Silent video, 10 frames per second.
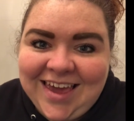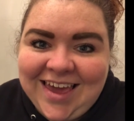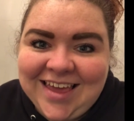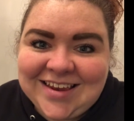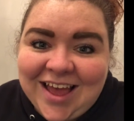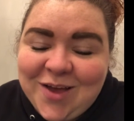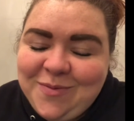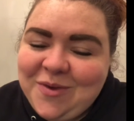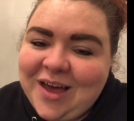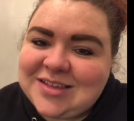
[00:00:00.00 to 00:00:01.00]
And I hope
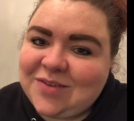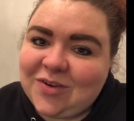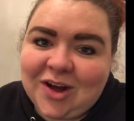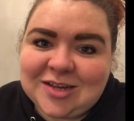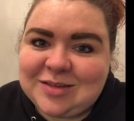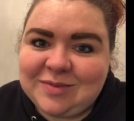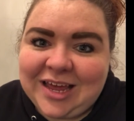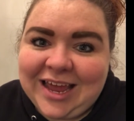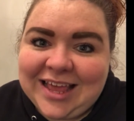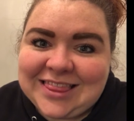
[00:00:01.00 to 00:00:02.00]
you guys have an awesome
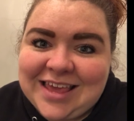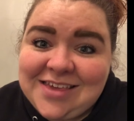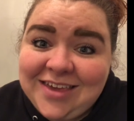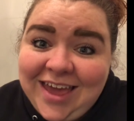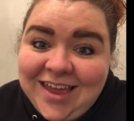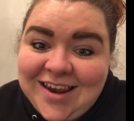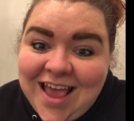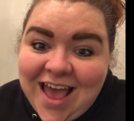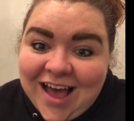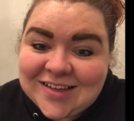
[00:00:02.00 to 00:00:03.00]
night. And thank you again.
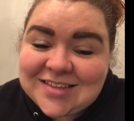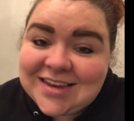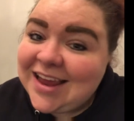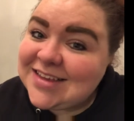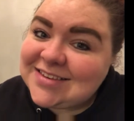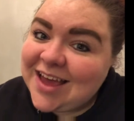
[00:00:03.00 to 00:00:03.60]
I'll see you next